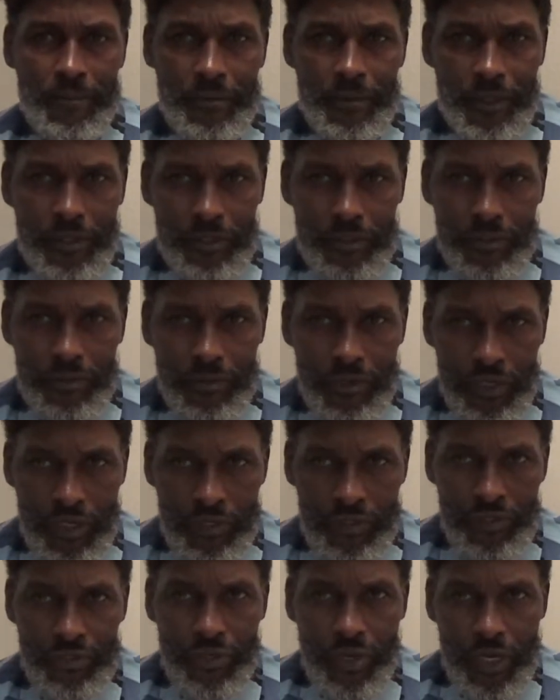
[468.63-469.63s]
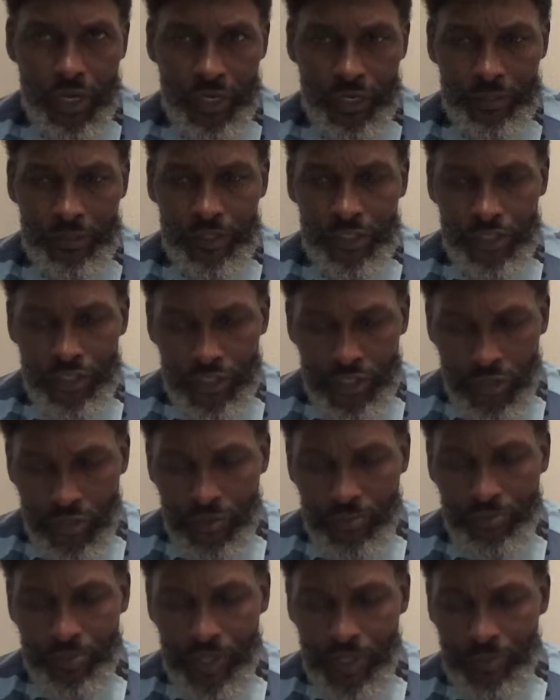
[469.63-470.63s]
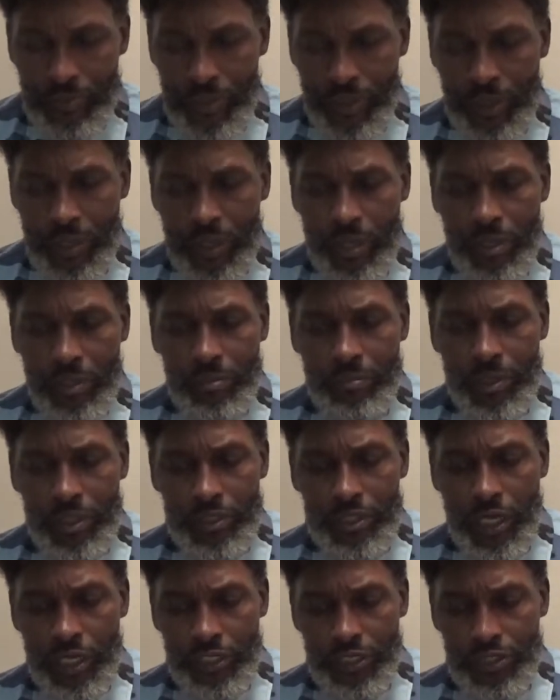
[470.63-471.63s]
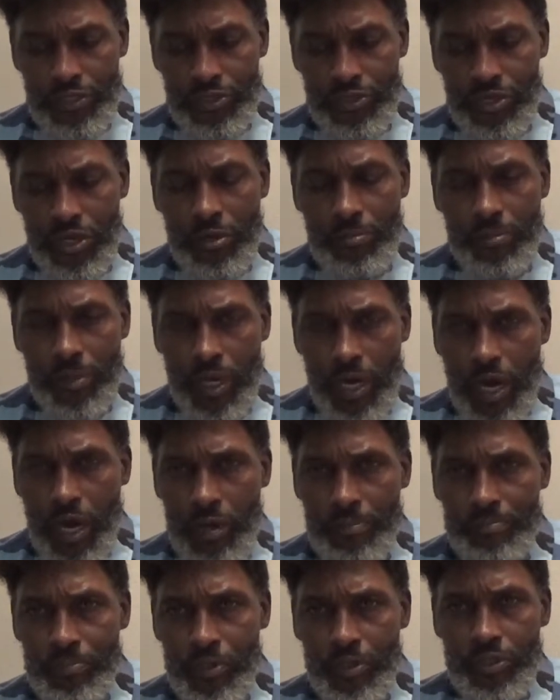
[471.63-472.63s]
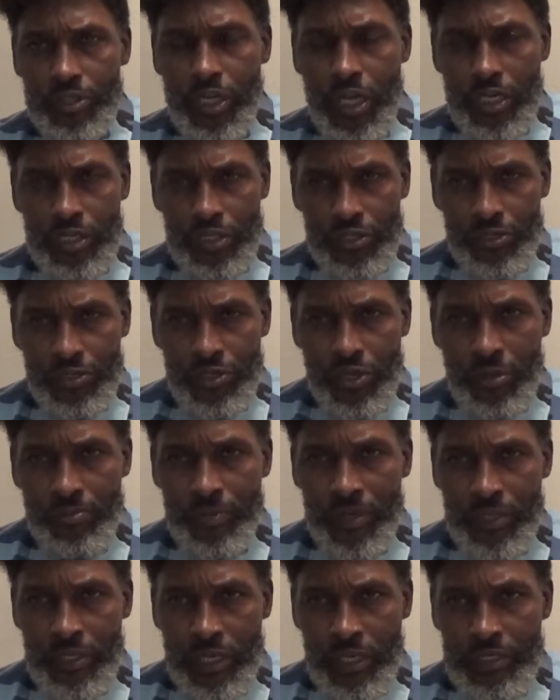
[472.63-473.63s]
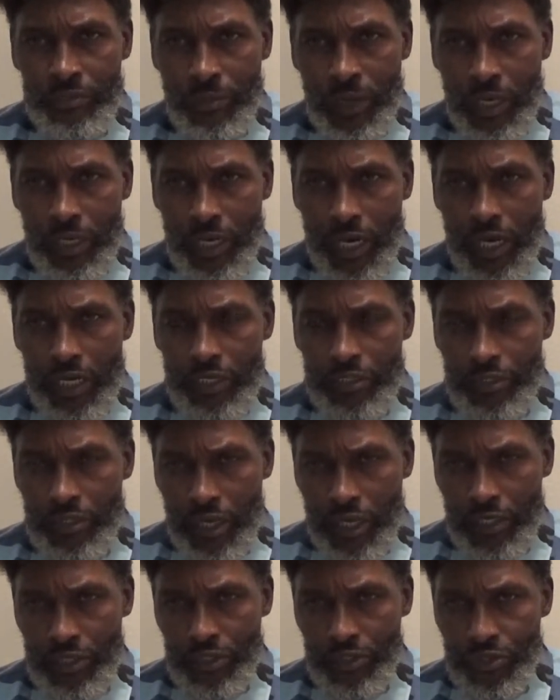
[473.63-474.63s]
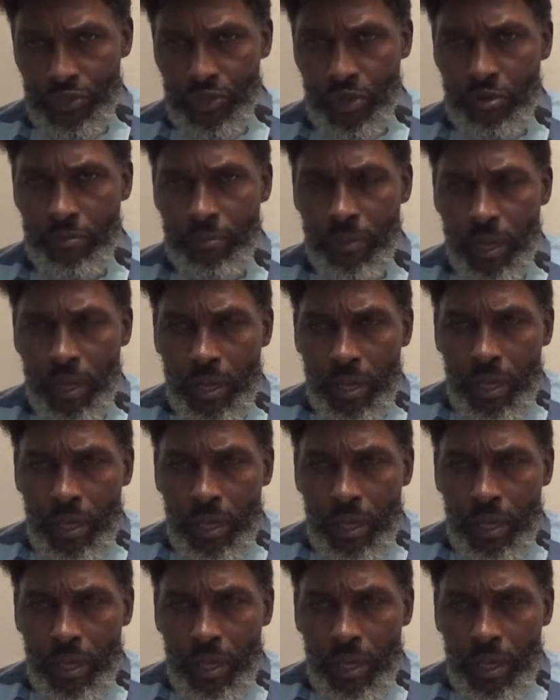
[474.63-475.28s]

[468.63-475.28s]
This is what I'm trying to show people. But Donald Trump, God put Donald Trump, and that's why Donald Trump